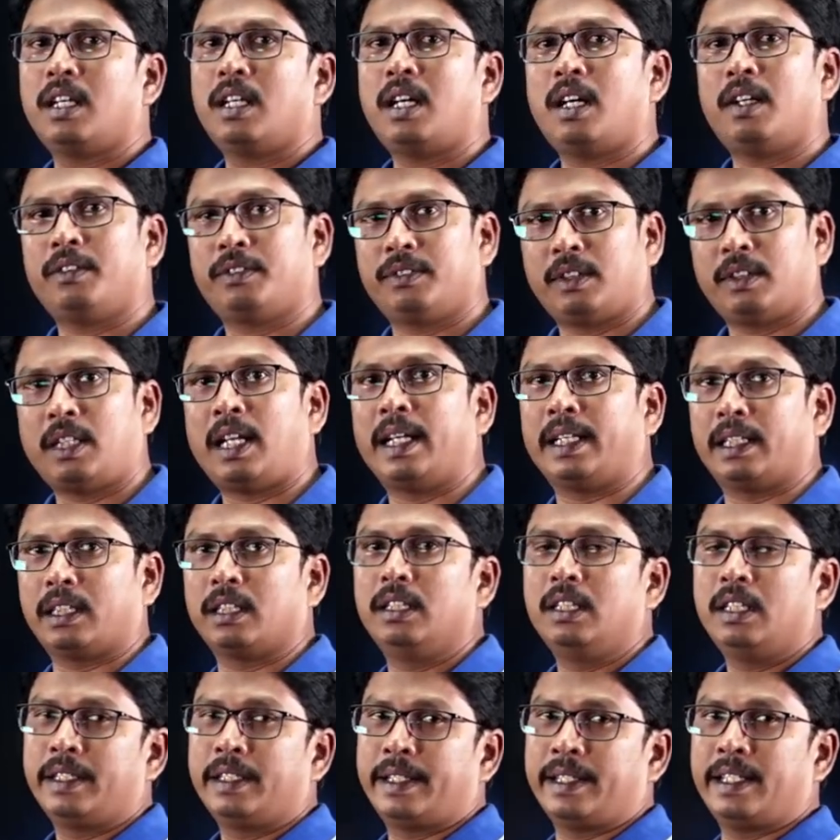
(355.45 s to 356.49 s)
of like
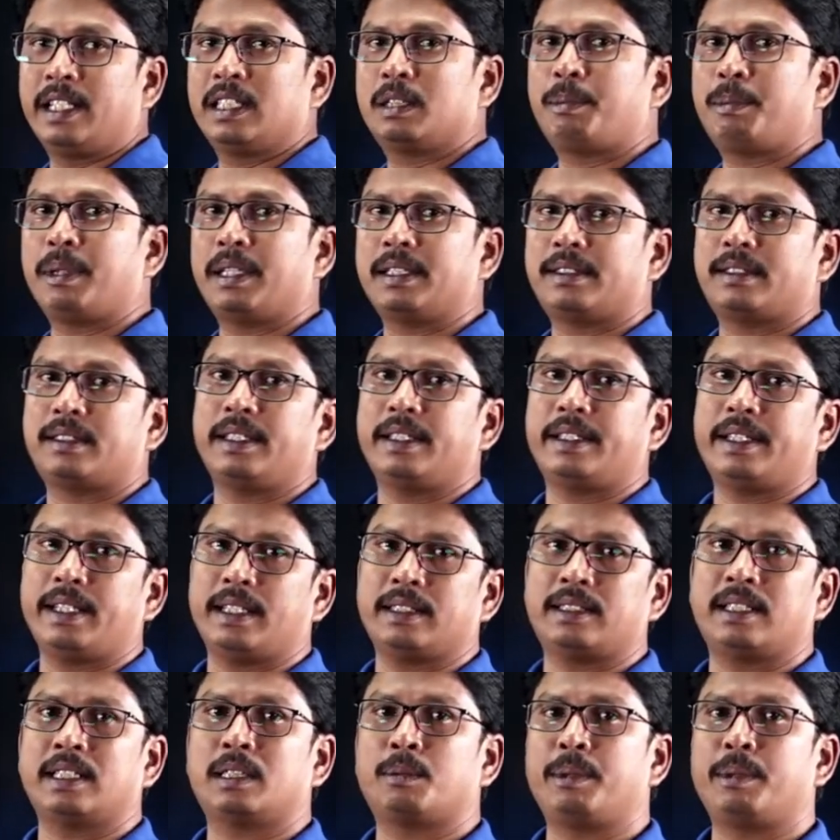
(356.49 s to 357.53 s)
TSPSC,
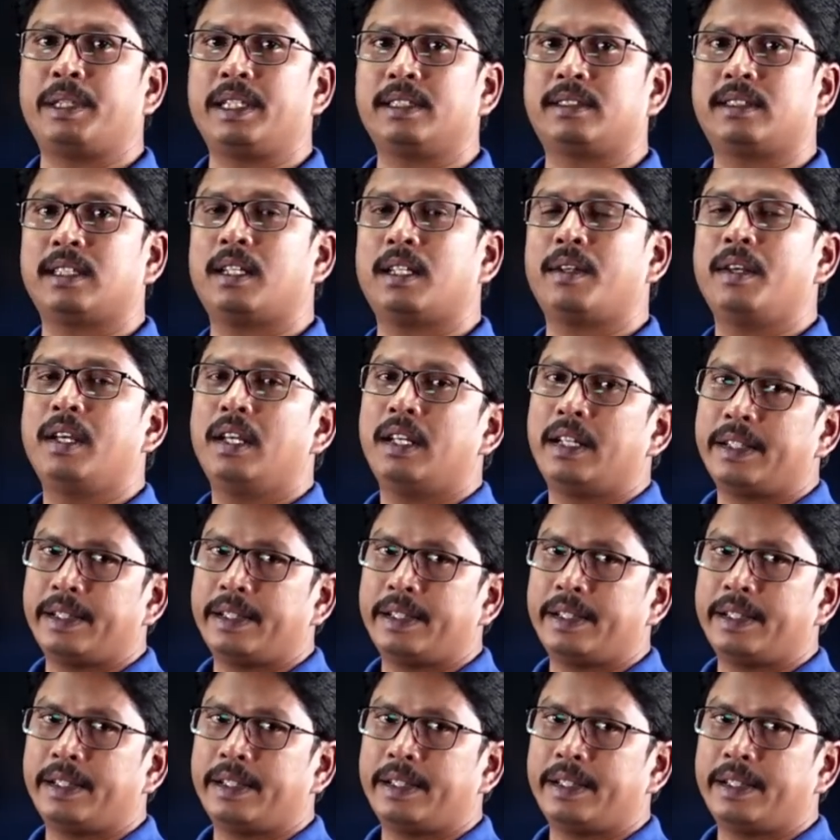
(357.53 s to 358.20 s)
TSSPDCL,